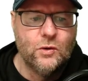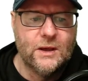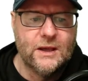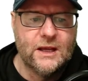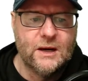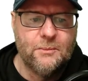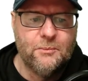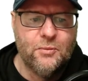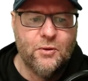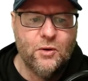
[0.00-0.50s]
I'm going
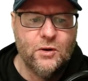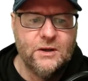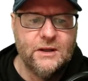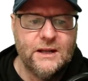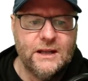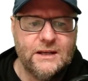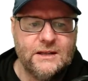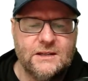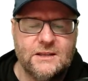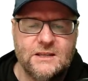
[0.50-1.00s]
to put it
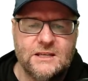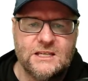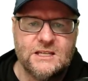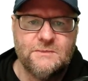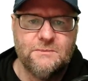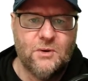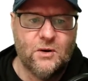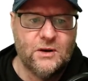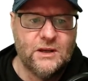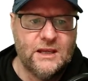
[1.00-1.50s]
into this
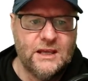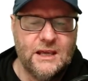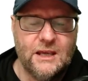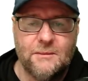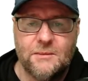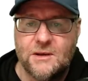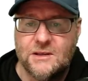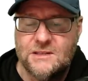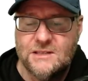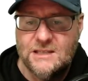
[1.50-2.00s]
spot here
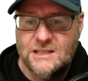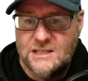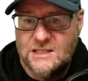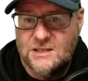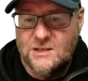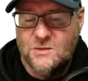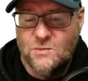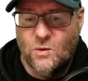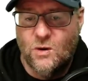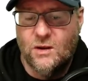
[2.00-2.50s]
because this
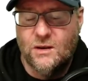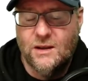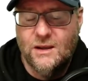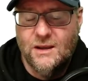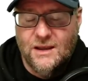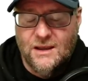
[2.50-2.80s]
is what